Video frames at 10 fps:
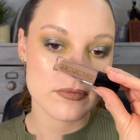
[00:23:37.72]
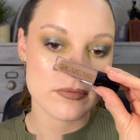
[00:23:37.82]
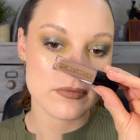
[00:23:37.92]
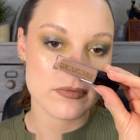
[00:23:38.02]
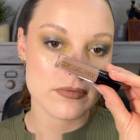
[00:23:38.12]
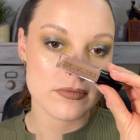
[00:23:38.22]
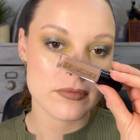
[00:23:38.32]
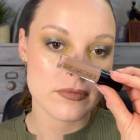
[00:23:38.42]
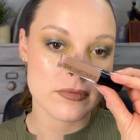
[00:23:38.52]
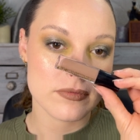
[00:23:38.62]
And then
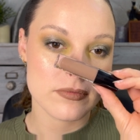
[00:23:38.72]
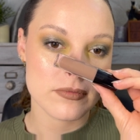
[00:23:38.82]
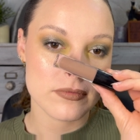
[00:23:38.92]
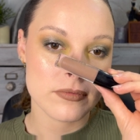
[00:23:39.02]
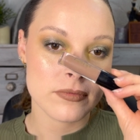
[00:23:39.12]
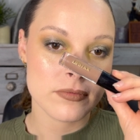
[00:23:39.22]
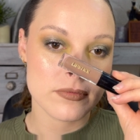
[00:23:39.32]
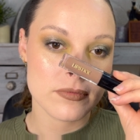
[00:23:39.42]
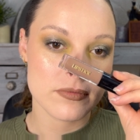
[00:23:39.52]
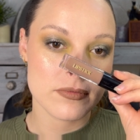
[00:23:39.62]
I'm taking
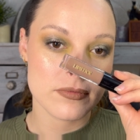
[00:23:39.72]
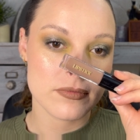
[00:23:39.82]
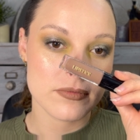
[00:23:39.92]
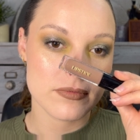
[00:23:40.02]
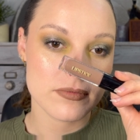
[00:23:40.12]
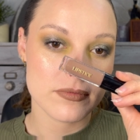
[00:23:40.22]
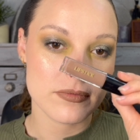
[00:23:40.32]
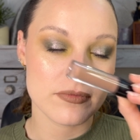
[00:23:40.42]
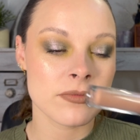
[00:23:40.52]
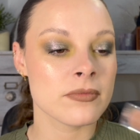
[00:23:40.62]
the
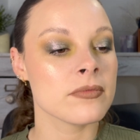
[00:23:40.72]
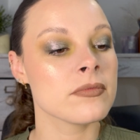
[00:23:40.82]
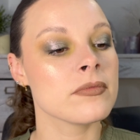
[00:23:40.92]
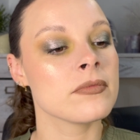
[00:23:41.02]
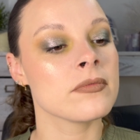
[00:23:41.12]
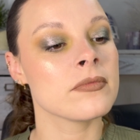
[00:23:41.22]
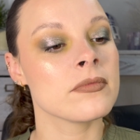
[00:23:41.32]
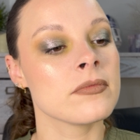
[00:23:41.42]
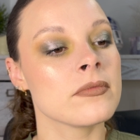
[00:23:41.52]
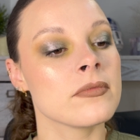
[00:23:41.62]
satin liquid
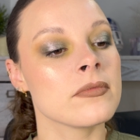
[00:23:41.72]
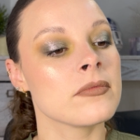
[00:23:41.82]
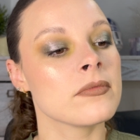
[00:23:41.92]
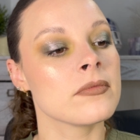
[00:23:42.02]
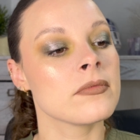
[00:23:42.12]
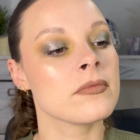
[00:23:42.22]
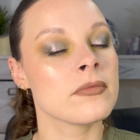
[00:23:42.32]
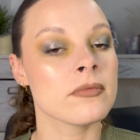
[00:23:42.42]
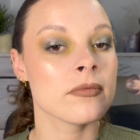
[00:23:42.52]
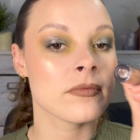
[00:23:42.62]
lipstick,
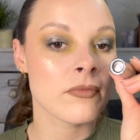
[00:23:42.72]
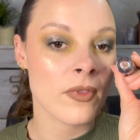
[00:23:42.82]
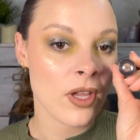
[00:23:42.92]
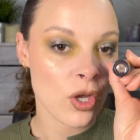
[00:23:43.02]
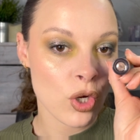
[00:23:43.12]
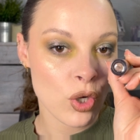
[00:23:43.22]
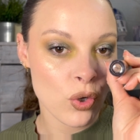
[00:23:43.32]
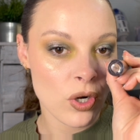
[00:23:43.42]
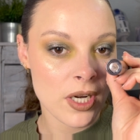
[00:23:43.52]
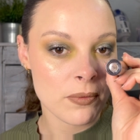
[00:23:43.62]
and it's in the
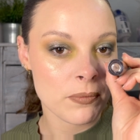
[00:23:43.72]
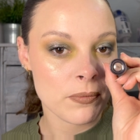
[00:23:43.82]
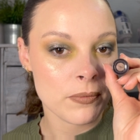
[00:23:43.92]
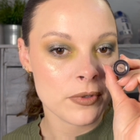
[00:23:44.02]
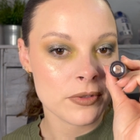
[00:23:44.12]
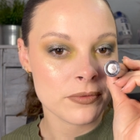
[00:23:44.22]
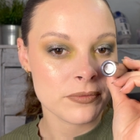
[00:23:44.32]
shade Grim.